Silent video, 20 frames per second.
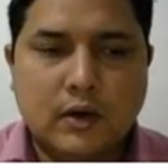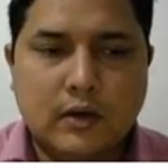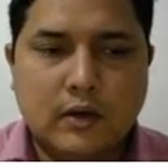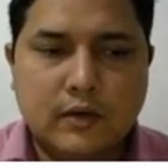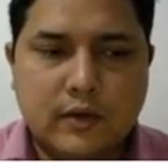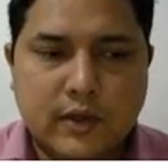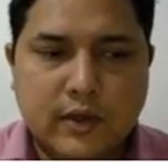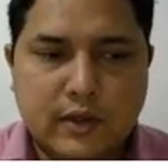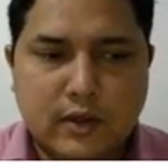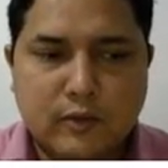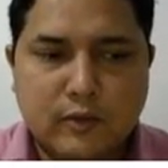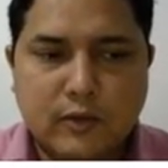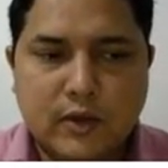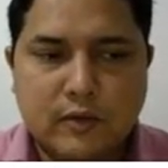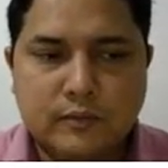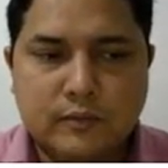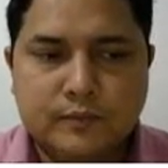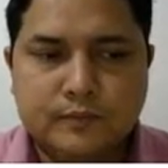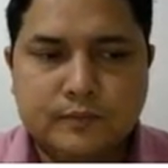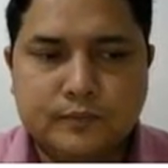session
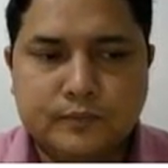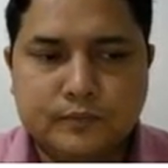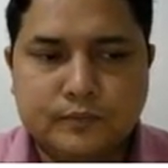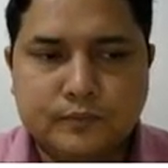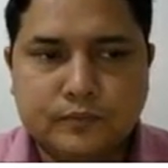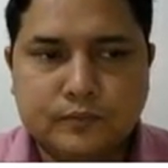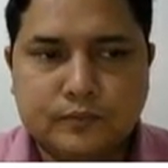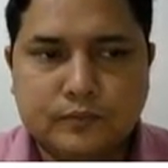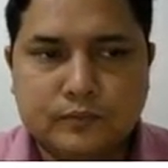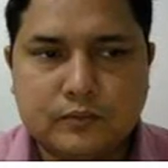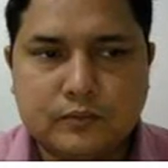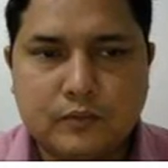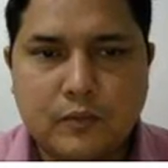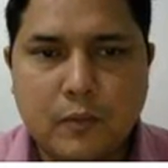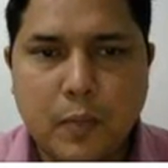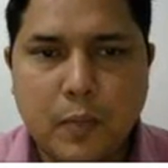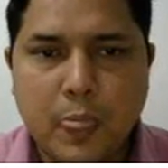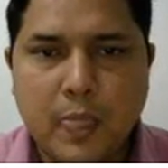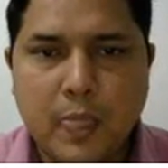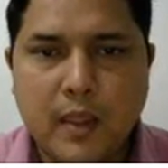1.
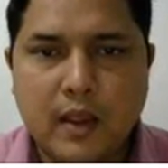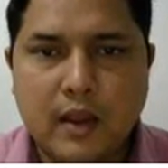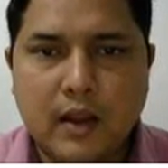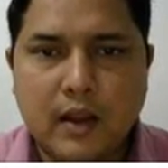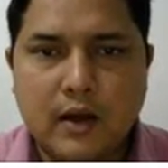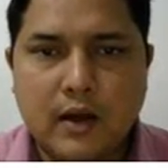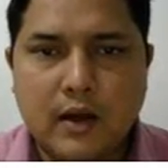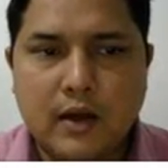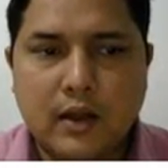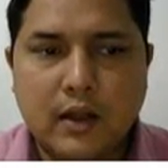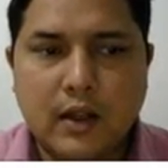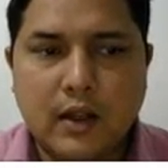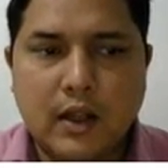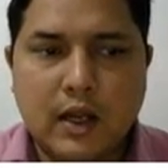And